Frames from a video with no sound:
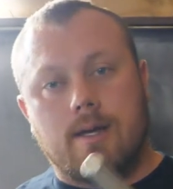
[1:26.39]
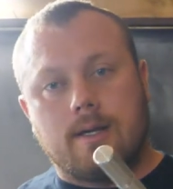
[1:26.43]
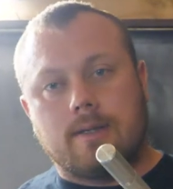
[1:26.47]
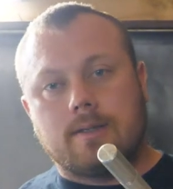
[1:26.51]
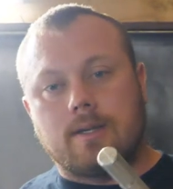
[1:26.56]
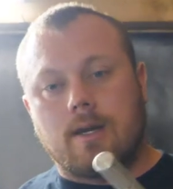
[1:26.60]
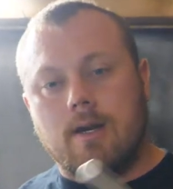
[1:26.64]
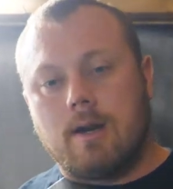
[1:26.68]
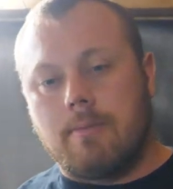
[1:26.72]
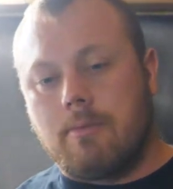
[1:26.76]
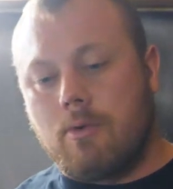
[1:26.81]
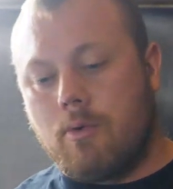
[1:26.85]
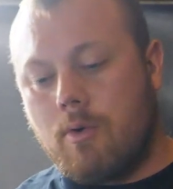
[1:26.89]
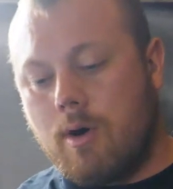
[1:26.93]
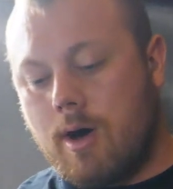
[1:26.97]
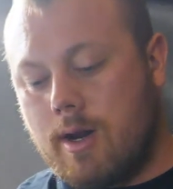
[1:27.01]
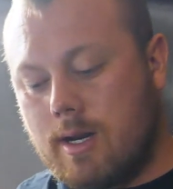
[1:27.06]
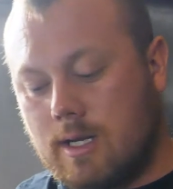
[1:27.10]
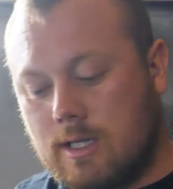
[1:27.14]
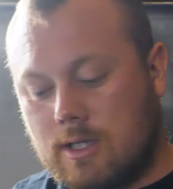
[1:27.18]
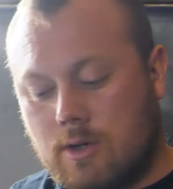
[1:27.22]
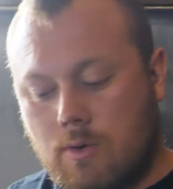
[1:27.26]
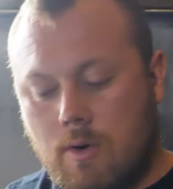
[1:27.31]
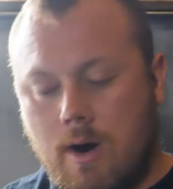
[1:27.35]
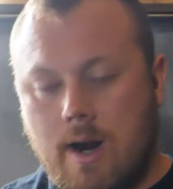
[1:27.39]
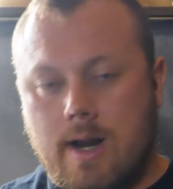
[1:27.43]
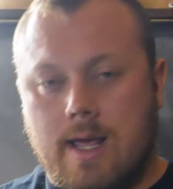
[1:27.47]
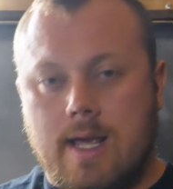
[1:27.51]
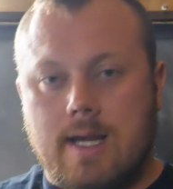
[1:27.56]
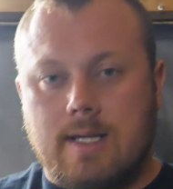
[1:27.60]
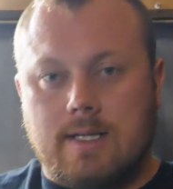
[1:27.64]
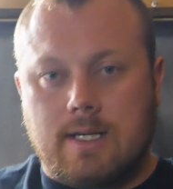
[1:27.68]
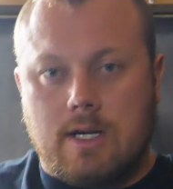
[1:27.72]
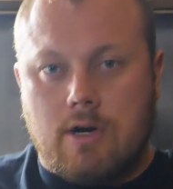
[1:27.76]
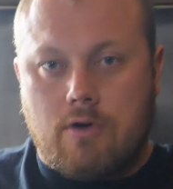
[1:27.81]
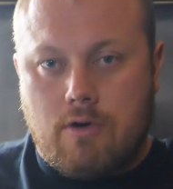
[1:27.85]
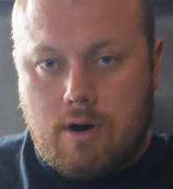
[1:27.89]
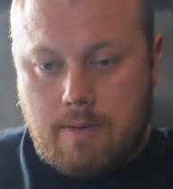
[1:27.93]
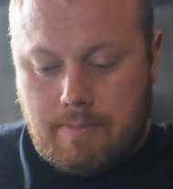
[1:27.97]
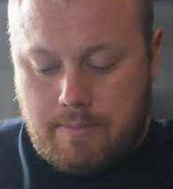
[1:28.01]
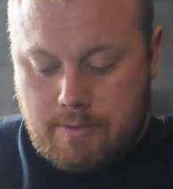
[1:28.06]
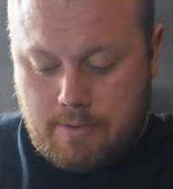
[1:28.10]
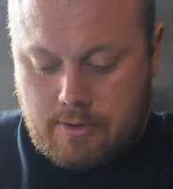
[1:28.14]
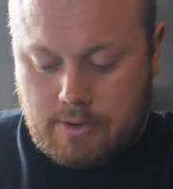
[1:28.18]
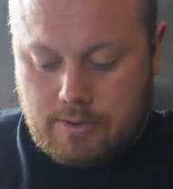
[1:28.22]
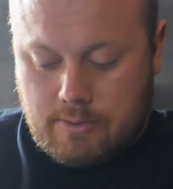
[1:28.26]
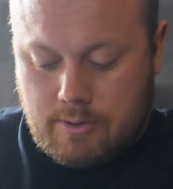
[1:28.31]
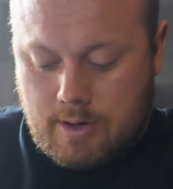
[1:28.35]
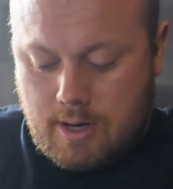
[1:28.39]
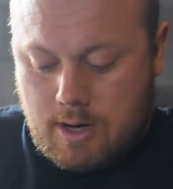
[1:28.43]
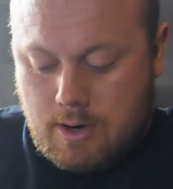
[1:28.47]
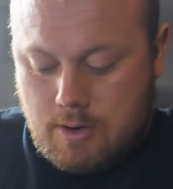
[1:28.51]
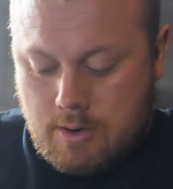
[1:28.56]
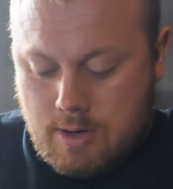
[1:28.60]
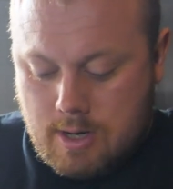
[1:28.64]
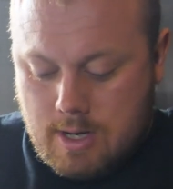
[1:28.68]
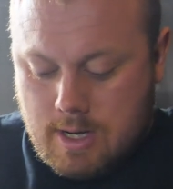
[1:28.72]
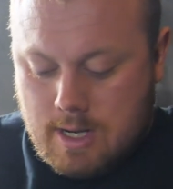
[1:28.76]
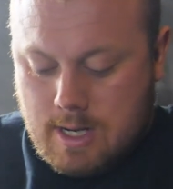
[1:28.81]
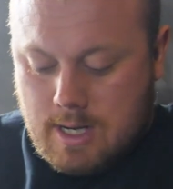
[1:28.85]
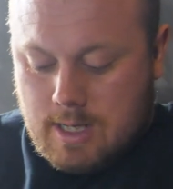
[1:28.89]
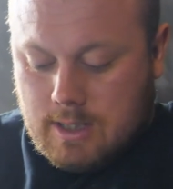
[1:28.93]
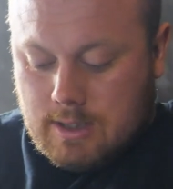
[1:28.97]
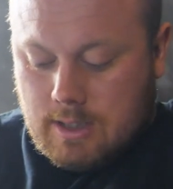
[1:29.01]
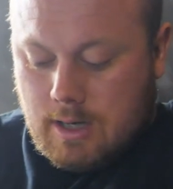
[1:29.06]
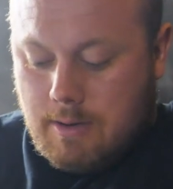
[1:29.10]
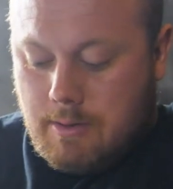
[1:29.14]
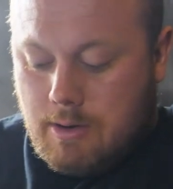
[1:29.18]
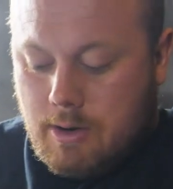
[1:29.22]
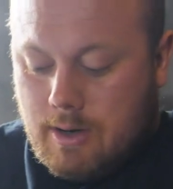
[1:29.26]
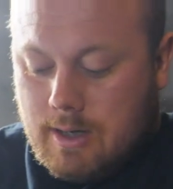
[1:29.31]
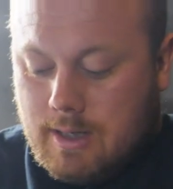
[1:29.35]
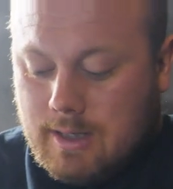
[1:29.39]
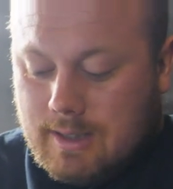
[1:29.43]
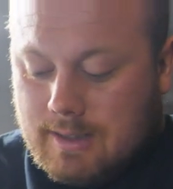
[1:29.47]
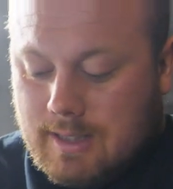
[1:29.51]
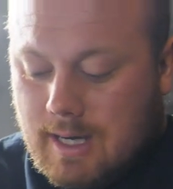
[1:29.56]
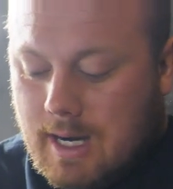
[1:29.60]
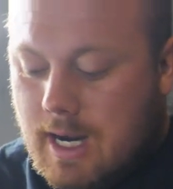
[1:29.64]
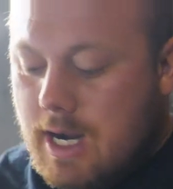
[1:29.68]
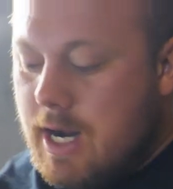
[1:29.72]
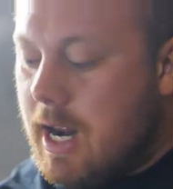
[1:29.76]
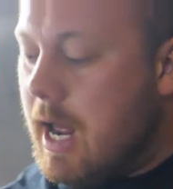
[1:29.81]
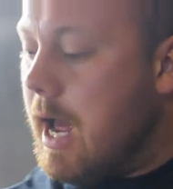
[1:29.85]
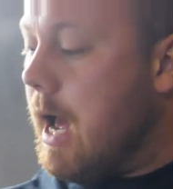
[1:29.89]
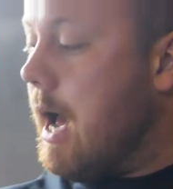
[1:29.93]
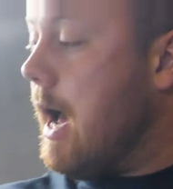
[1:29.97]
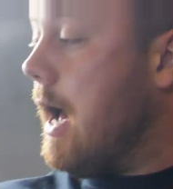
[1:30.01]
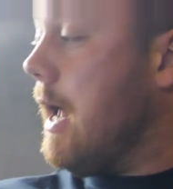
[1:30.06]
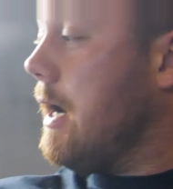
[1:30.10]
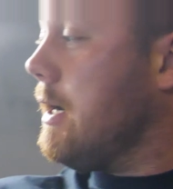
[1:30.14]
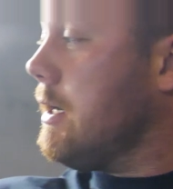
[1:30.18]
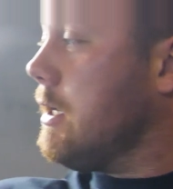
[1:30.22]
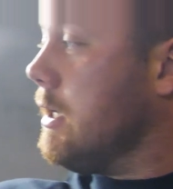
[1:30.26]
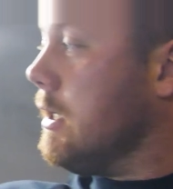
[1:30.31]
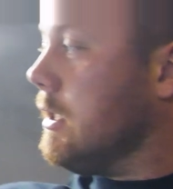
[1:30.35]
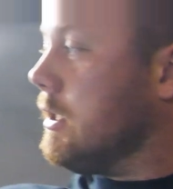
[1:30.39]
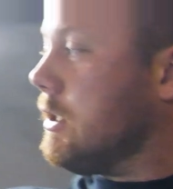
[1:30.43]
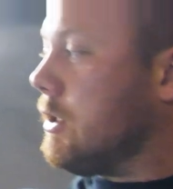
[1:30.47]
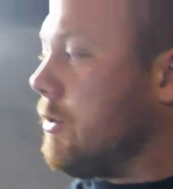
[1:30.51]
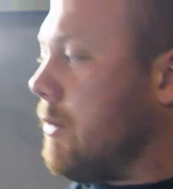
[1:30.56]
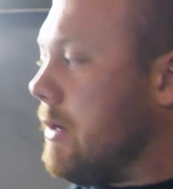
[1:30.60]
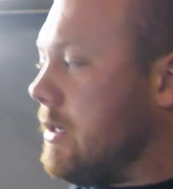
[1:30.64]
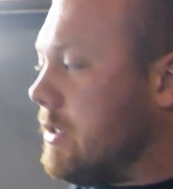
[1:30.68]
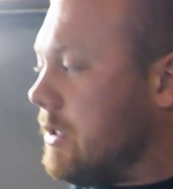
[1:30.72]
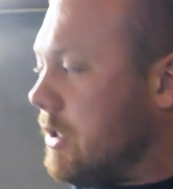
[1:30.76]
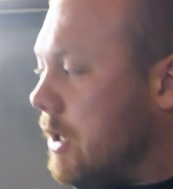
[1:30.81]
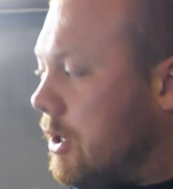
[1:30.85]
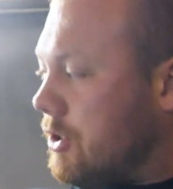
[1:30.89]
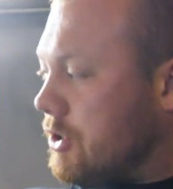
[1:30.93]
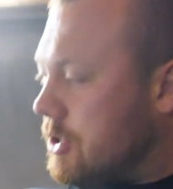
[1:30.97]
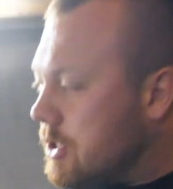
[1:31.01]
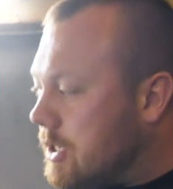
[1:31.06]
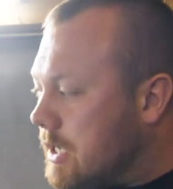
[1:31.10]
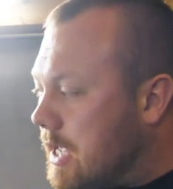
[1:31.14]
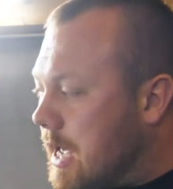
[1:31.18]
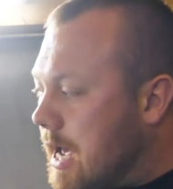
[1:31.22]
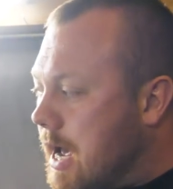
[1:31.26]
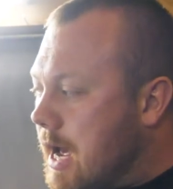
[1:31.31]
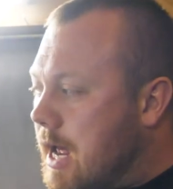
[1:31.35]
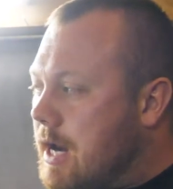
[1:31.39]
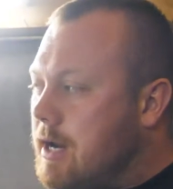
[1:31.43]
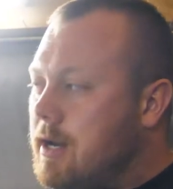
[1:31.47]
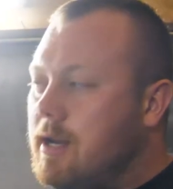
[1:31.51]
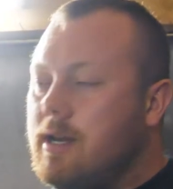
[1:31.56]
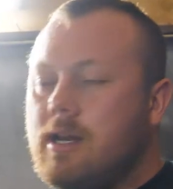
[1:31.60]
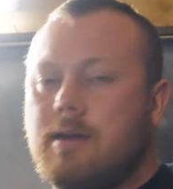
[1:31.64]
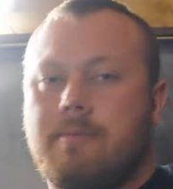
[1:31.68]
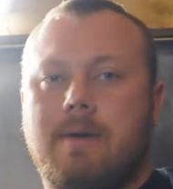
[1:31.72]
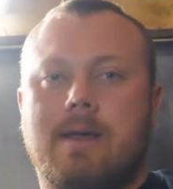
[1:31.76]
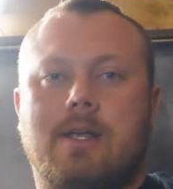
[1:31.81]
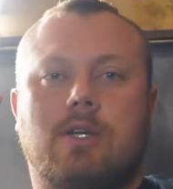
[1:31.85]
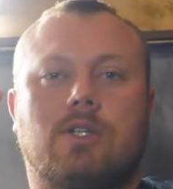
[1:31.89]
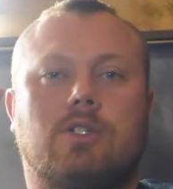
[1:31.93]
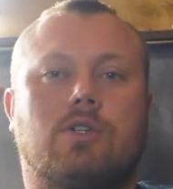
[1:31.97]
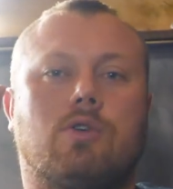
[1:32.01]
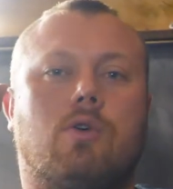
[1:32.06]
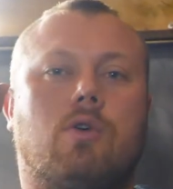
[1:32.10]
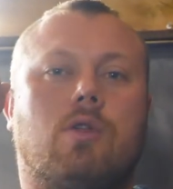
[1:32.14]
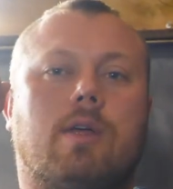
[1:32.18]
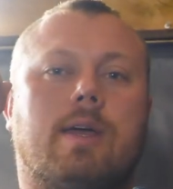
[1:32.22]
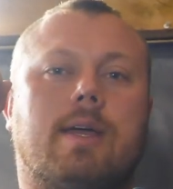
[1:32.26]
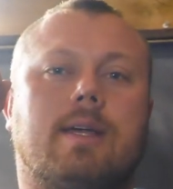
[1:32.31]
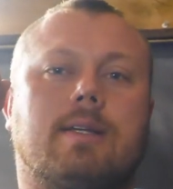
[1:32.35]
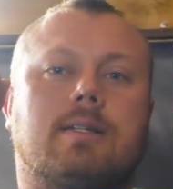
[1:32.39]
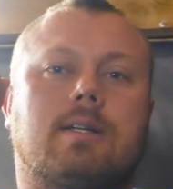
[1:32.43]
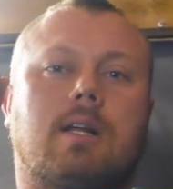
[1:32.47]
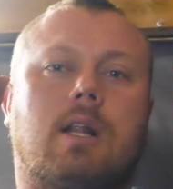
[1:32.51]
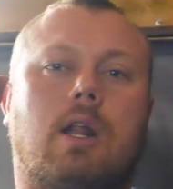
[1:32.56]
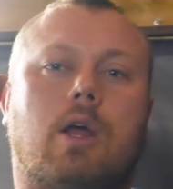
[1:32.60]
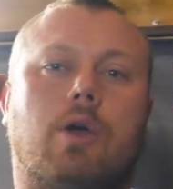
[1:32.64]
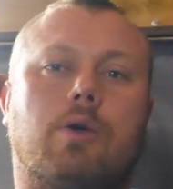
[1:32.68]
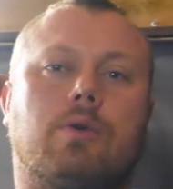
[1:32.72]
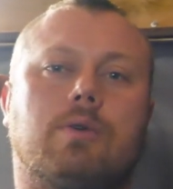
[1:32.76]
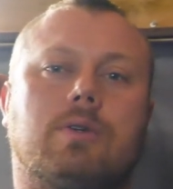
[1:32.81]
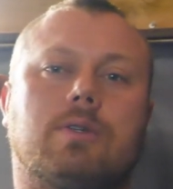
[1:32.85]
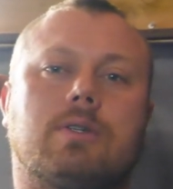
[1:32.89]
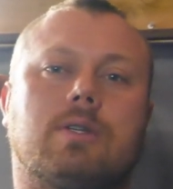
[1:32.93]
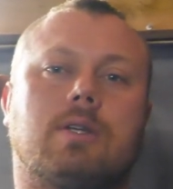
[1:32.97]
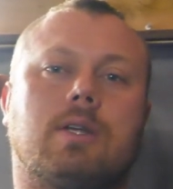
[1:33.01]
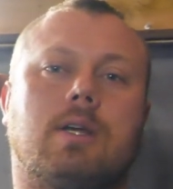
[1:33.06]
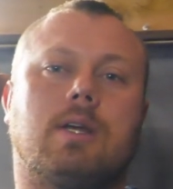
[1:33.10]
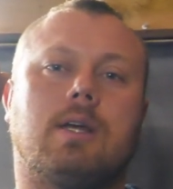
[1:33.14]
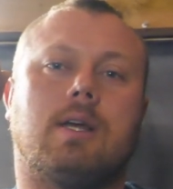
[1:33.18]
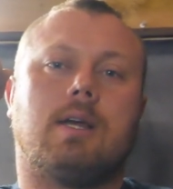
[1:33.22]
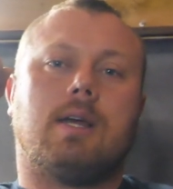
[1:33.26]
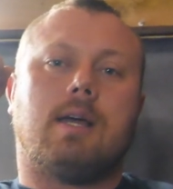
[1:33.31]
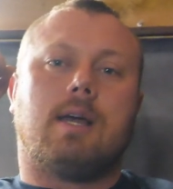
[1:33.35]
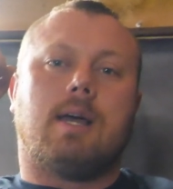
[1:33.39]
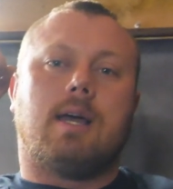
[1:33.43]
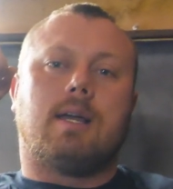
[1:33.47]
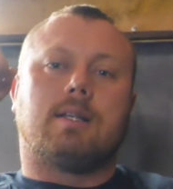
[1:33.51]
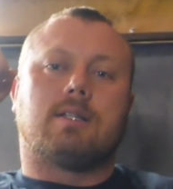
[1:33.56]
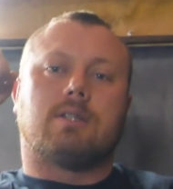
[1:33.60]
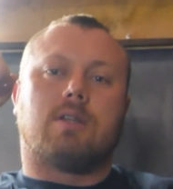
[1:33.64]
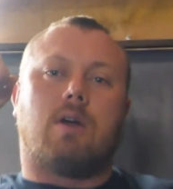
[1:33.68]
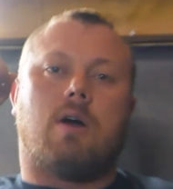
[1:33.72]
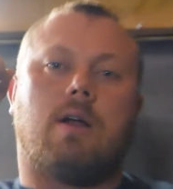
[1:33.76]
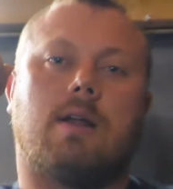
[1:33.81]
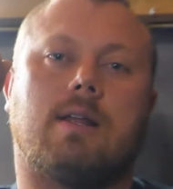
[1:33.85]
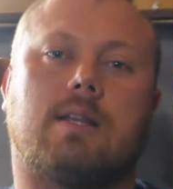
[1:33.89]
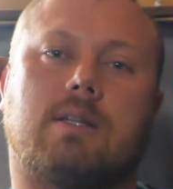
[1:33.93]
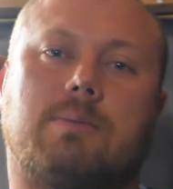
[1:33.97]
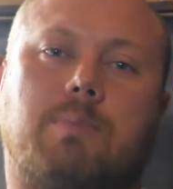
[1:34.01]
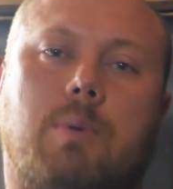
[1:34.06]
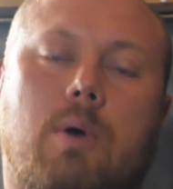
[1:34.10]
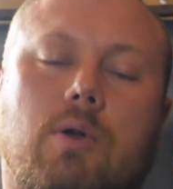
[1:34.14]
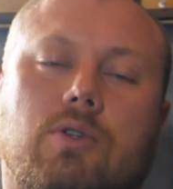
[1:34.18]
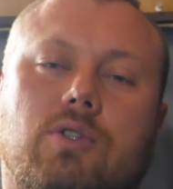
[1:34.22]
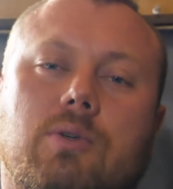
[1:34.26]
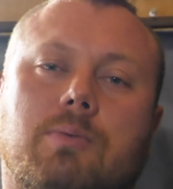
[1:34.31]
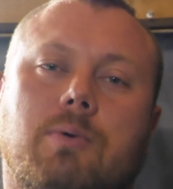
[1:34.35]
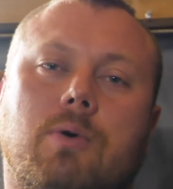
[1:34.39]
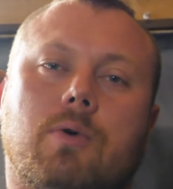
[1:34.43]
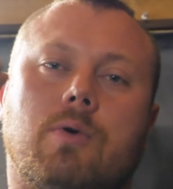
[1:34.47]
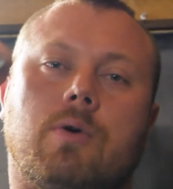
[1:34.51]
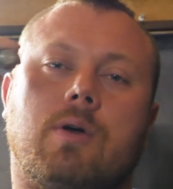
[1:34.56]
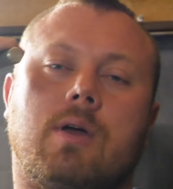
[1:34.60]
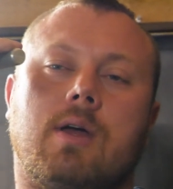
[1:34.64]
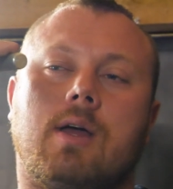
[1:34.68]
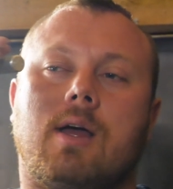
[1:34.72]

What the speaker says: So number 1 is quite an easy gripper as well. So you're looking to sit in your hand, squeeze as hard as you can, and you're making sure that it's closed as tightly as possible.